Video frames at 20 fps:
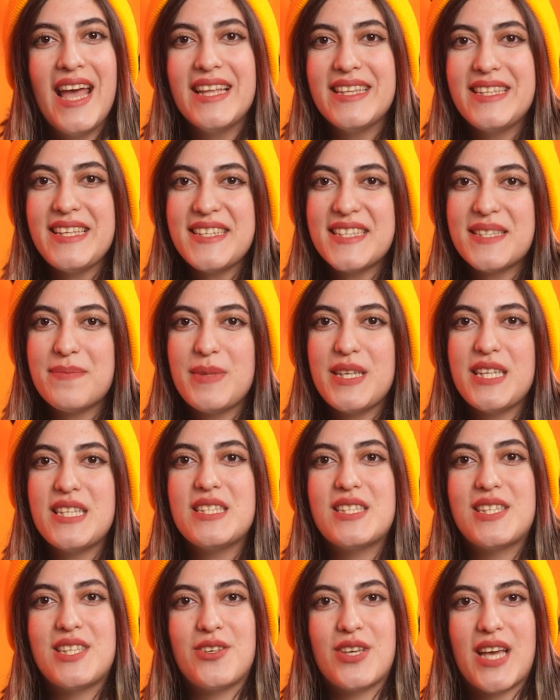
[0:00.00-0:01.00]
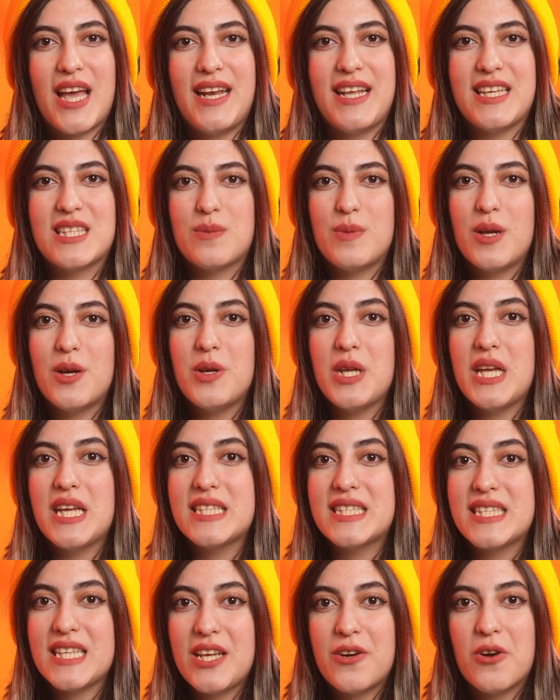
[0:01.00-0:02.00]
This means you can
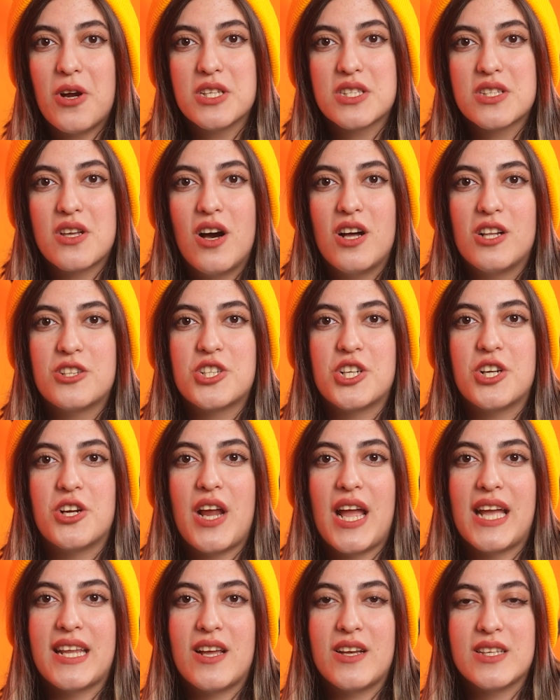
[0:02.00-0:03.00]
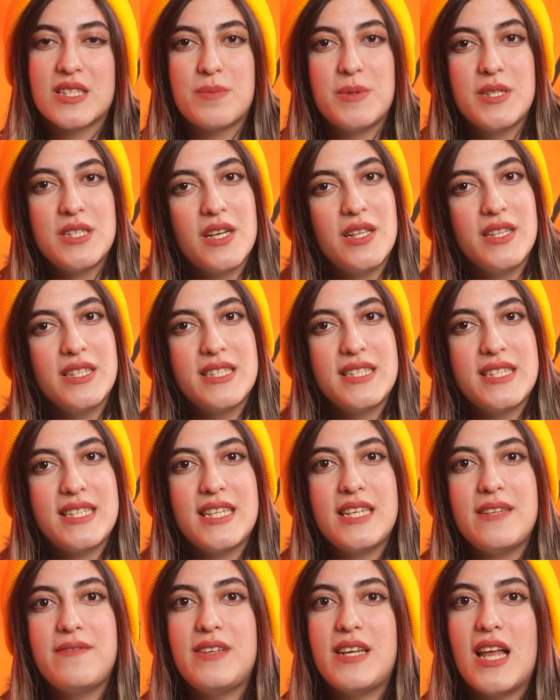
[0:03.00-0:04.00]
experience Iran's culture and
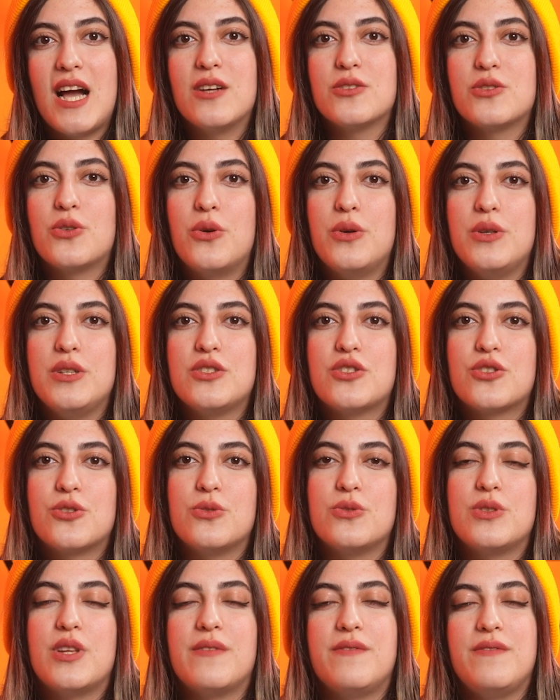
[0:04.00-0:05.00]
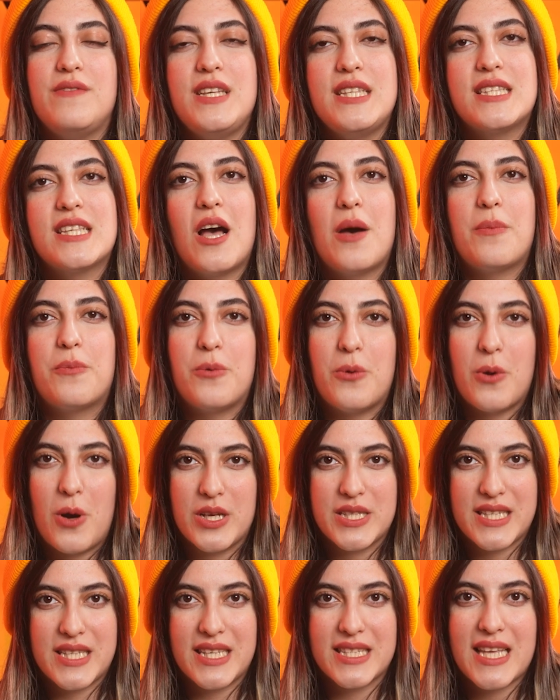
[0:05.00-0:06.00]
hospitality without going through the visa
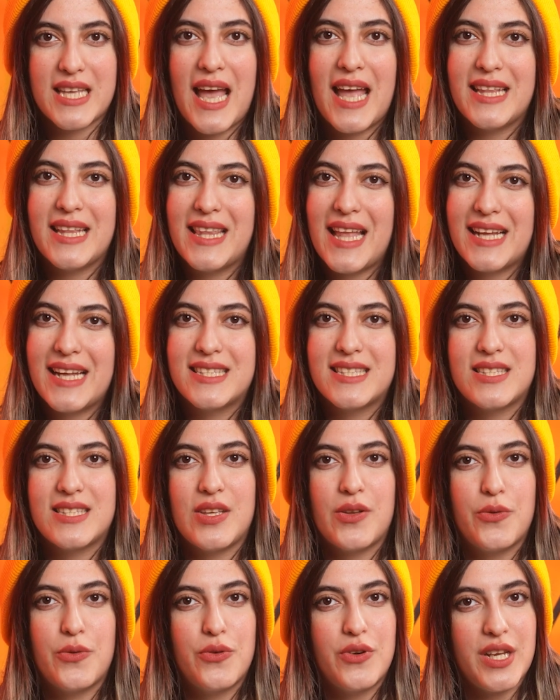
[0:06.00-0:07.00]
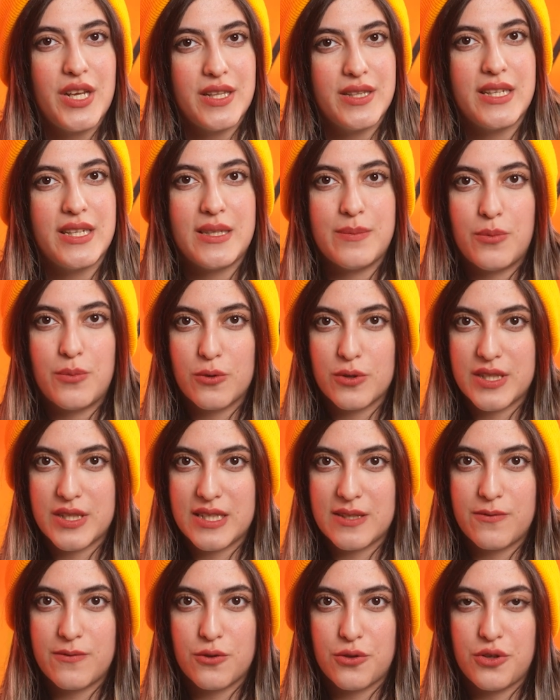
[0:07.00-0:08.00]
process, and that's really
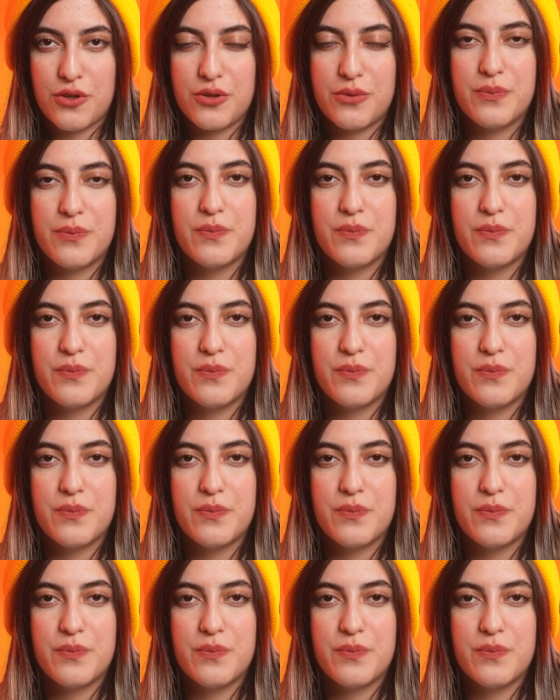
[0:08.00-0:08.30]
important for you.